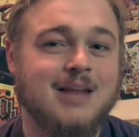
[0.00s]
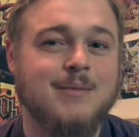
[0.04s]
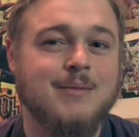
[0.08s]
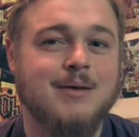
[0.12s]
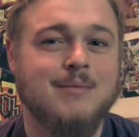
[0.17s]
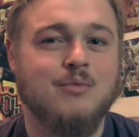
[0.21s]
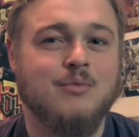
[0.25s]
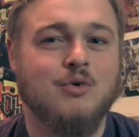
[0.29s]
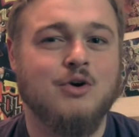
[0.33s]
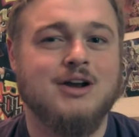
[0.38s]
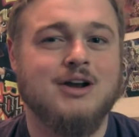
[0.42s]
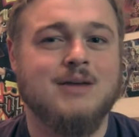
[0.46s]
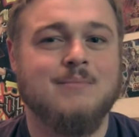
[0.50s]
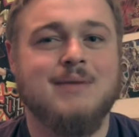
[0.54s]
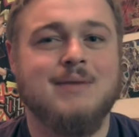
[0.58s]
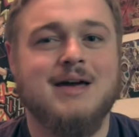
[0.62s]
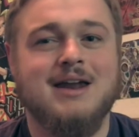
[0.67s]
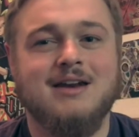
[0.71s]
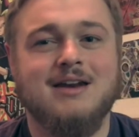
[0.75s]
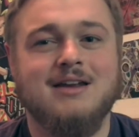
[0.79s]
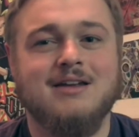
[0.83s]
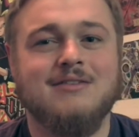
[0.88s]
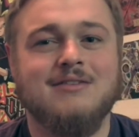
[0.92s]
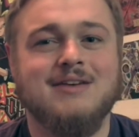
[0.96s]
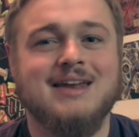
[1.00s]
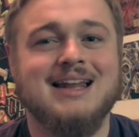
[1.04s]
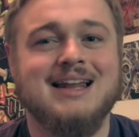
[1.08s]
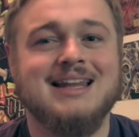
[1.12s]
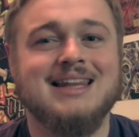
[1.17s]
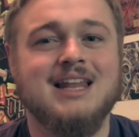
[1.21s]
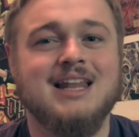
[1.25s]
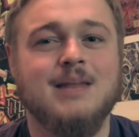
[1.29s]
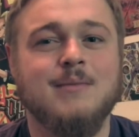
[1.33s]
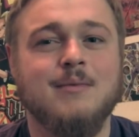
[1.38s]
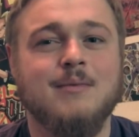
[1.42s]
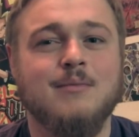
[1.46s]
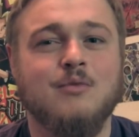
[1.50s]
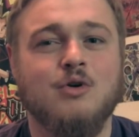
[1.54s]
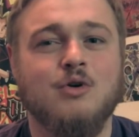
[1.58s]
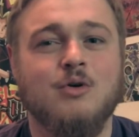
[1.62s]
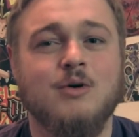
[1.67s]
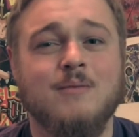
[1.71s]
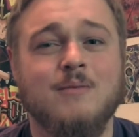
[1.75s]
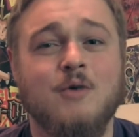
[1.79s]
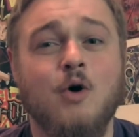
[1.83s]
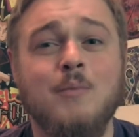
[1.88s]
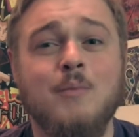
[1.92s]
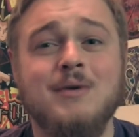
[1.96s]
bit more competitive and a little bit more.
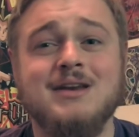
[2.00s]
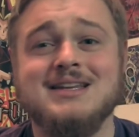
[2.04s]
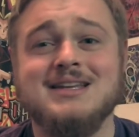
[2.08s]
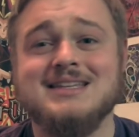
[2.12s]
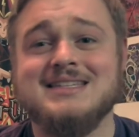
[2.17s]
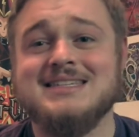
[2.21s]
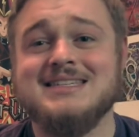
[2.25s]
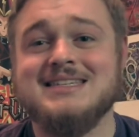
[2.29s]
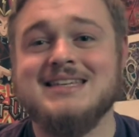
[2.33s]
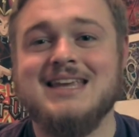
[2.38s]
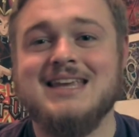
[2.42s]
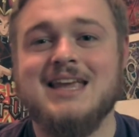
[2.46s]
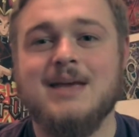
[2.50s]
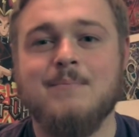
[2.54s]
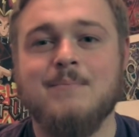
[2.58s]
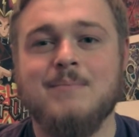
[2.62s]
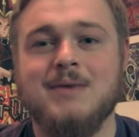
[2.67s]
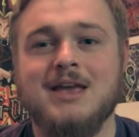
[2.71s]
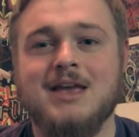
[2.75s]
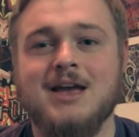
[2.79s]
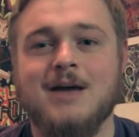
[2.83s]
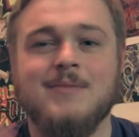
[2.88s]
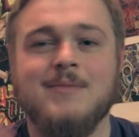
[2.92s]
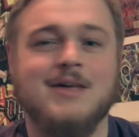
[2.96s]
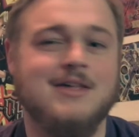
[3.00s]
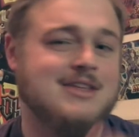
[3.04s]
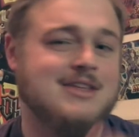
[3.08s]
I'm hoping to see it become... Now,